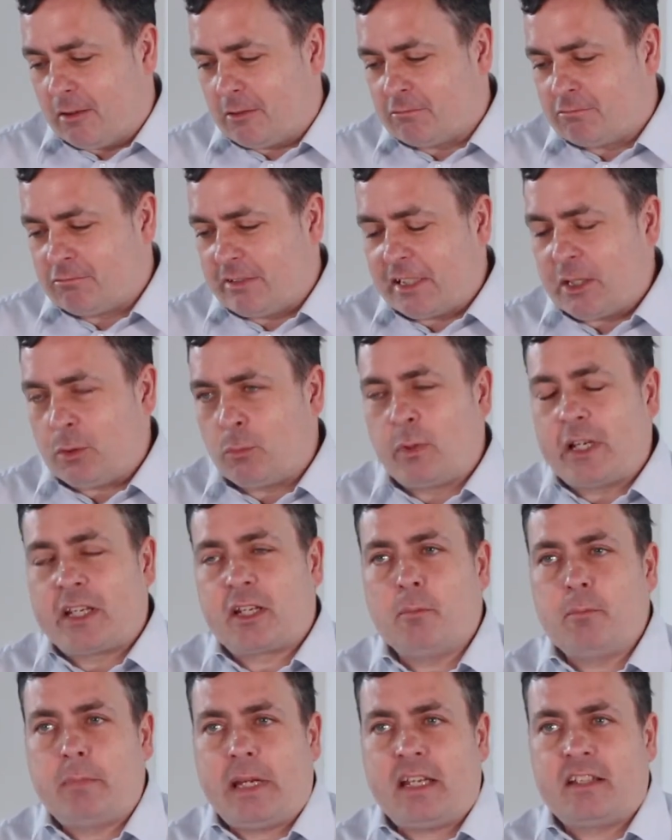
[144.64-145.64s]
Really,
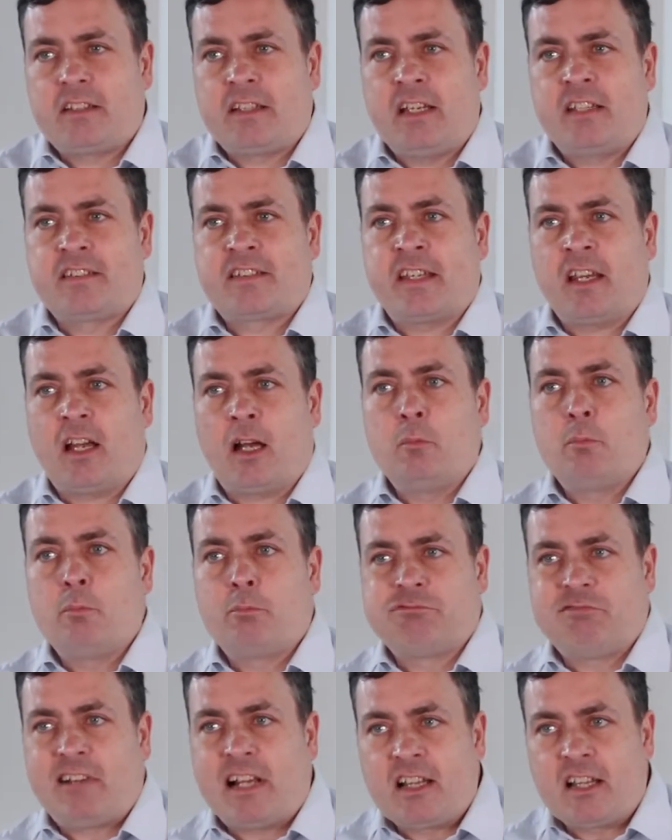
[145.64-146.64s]
Wikimedia is the
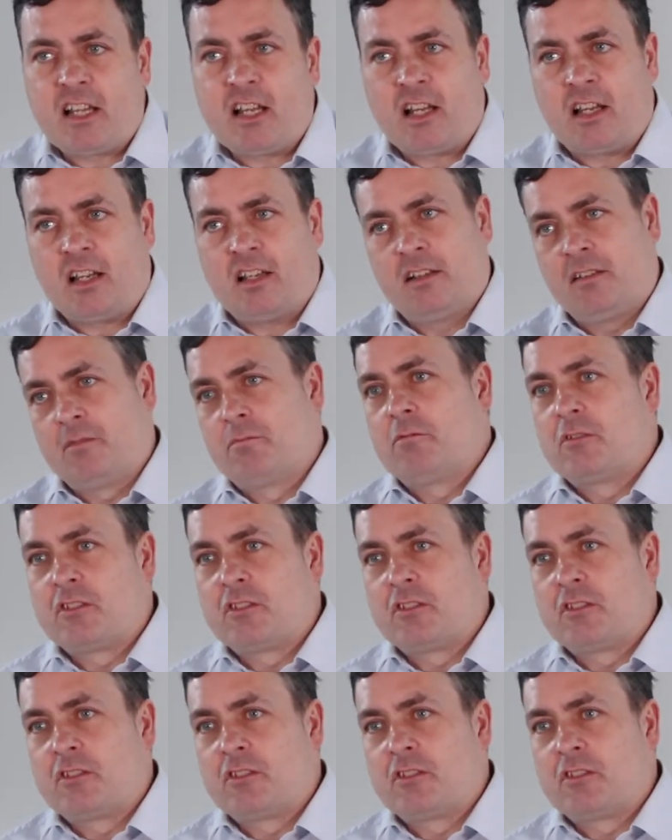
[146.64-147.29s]
umbrella